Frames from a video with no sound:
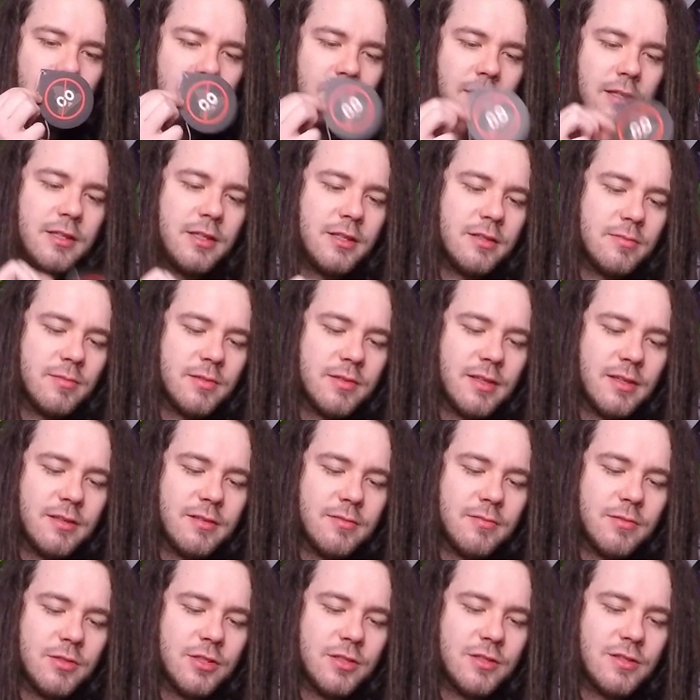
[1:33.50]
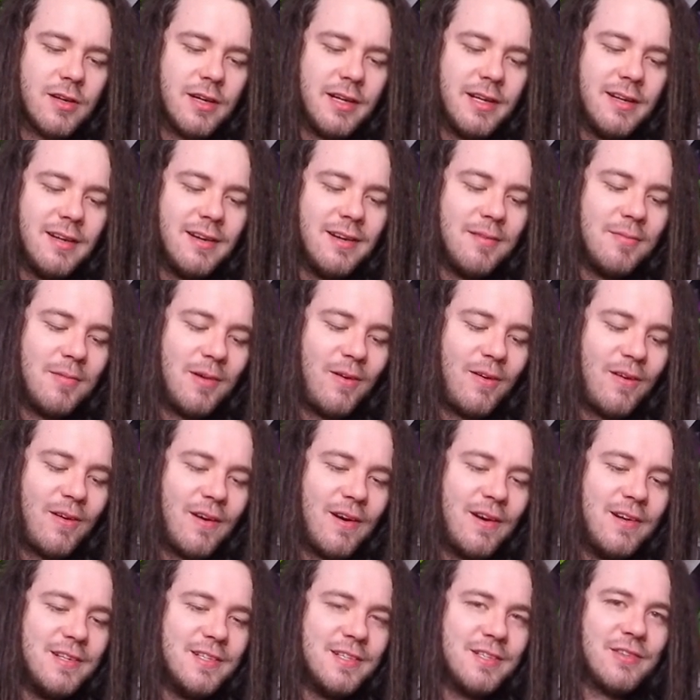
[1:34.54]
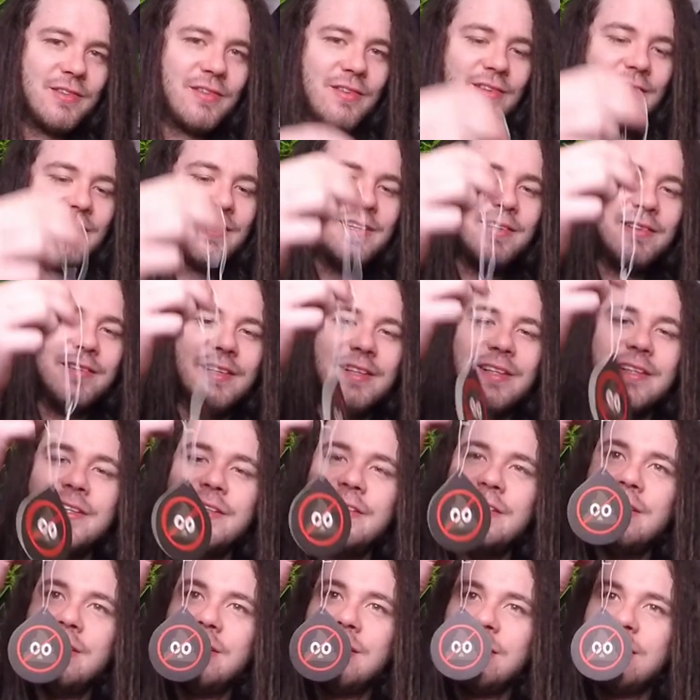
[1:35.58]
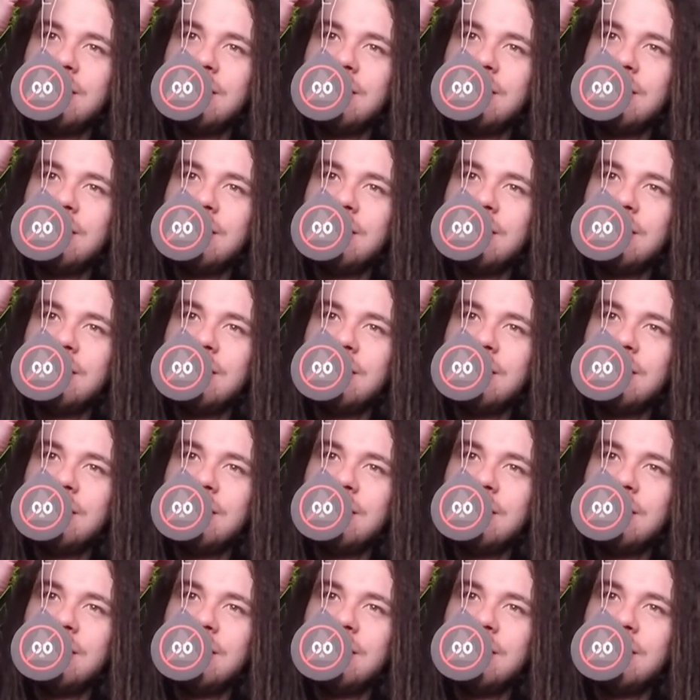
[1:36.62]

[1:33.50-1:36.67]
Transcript: That shit smells like some straight up oranges for real, dude.